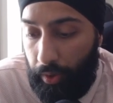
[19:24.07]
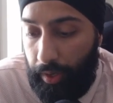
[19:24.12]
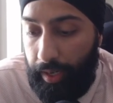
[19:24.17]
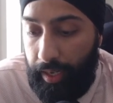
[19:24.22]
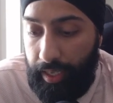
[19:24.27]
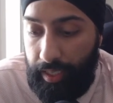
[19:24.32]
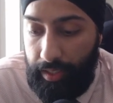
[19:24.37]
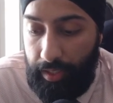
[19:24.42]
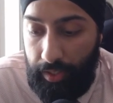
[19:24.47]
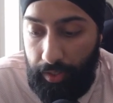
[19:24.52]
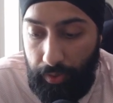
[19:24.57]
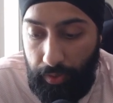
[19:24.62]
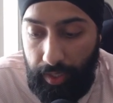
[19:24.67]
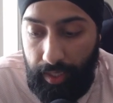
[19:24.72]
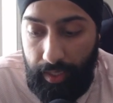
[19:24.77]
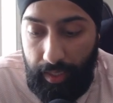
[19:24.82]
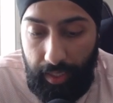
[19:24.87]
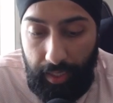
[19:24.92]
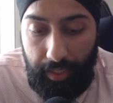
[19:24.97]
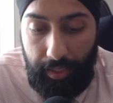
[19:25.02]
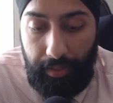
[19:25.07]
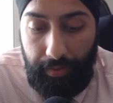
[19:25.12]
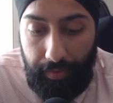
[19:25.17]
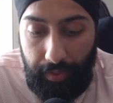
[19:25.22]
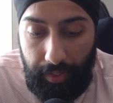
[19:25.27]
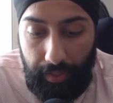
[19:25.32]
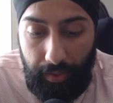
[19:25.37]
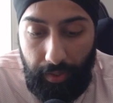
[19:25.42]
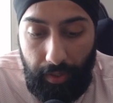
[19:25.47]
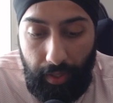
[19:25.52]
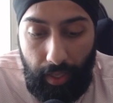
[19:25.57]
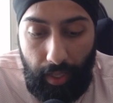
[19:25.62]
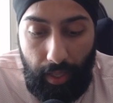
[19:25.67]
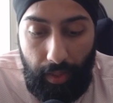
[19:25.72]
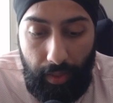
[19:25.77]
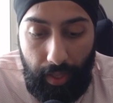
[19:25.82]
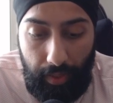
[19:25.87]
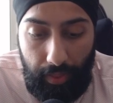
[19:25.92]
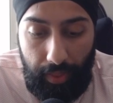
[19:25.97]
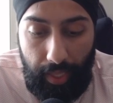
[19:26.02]
and students need to feel
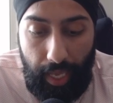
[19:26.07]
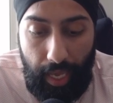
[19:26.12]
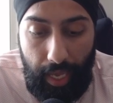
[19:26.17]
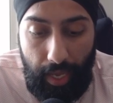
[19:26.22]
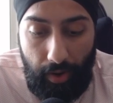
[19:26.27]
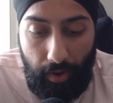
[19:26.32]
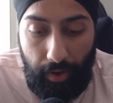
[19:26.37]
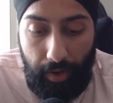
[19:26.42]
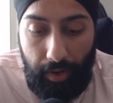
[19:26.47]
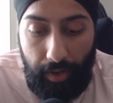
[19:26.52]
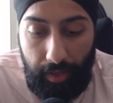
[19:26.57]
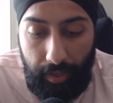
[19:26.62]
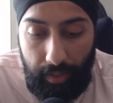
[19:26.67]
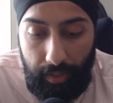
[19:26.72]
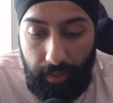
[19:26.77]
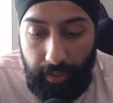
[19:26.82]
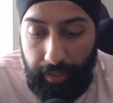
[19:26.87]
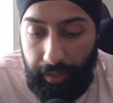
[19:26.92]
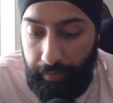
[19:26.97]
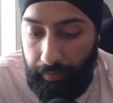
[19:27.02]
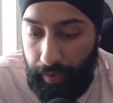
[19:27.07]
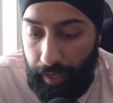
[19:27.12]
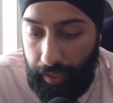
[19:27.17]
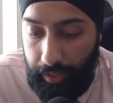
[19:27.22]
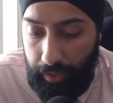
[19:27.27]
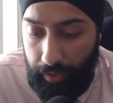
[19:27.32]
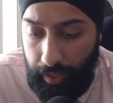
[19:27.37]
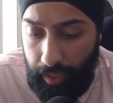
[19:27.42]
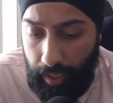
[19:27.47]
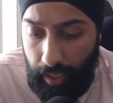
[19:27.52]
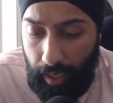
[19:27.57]
that they are heard and valued.